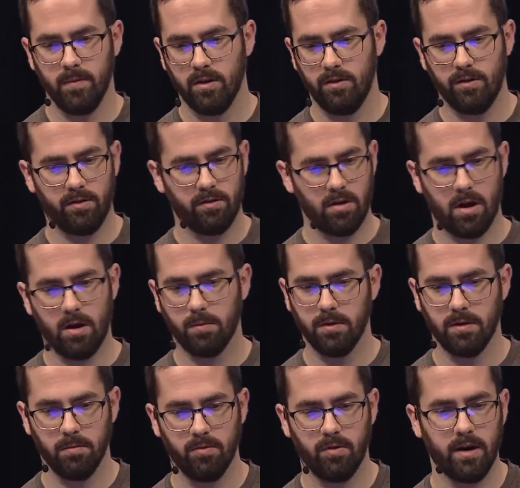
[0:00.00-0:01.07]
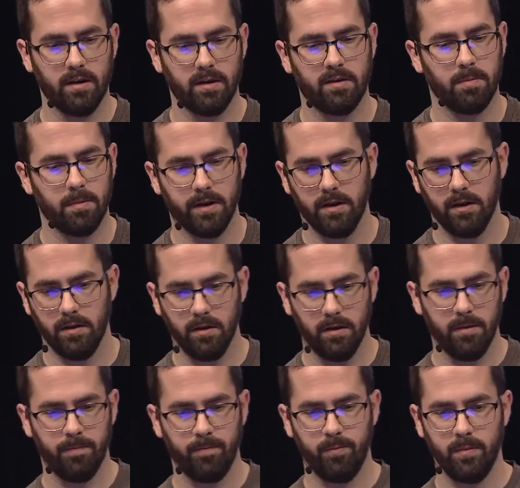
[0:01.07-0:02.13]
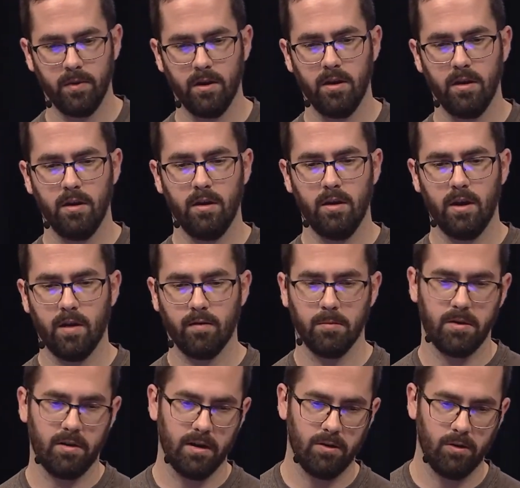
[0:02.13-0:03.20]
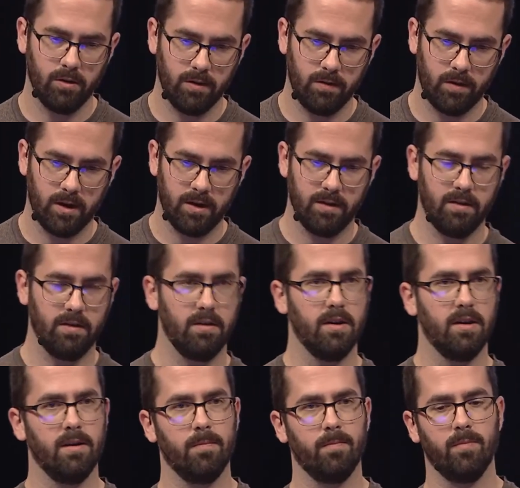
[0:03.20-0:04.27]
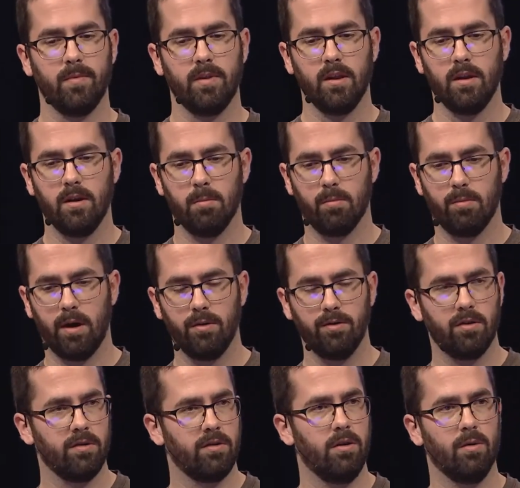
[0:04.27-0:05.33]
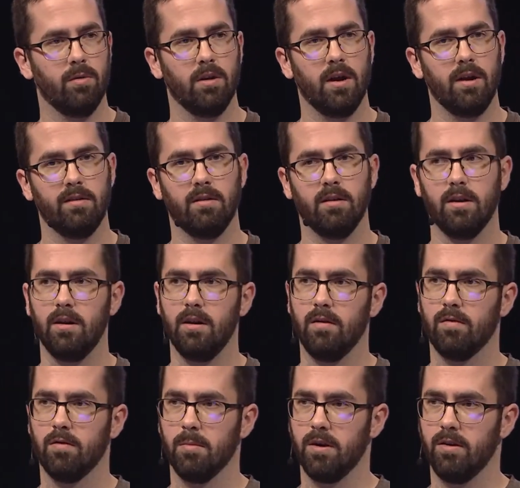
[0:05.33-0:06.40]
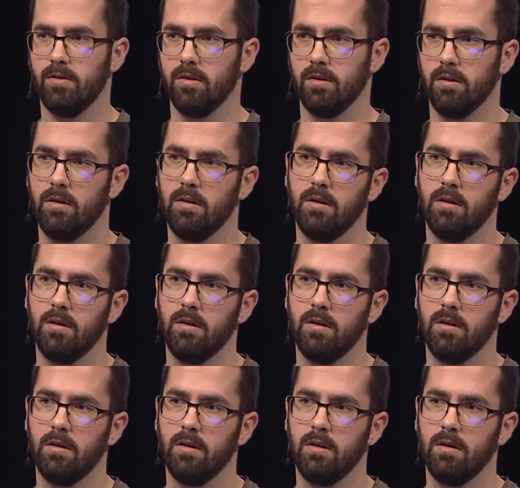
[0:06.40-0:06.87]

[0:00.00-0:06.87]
Just talk with them, try to explain it. And from a technical advice, browsers don't isolate information.